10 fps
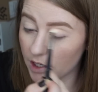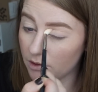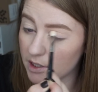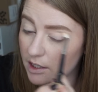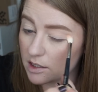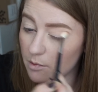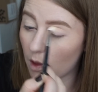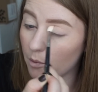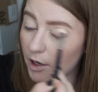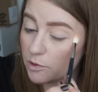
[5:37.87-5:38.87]
I use like a
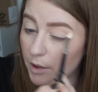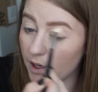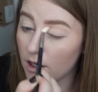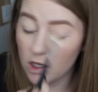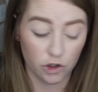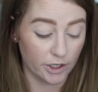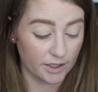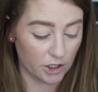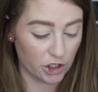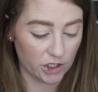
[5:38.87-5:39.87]
smaller brush, but
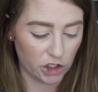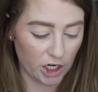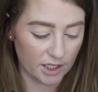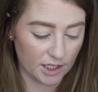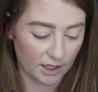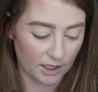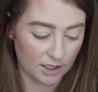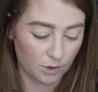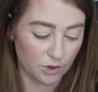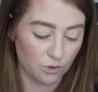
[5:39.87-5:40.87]
transition shades, like
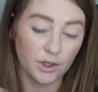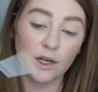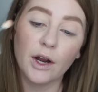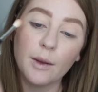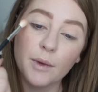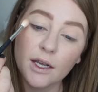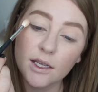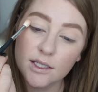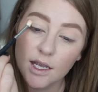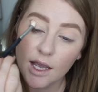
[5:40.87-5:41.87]
this one's really great
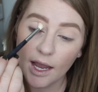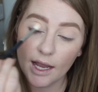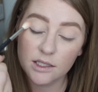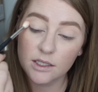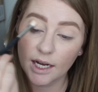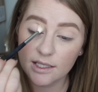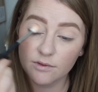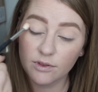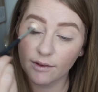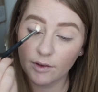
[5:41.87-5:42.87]
because it's nice
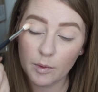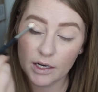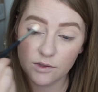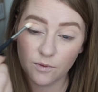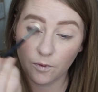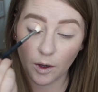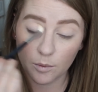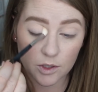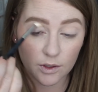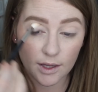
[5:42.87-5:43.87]
and fluffy, but it's
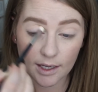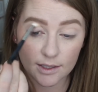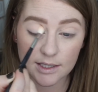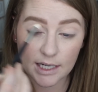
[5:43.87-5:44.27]
firm, so it like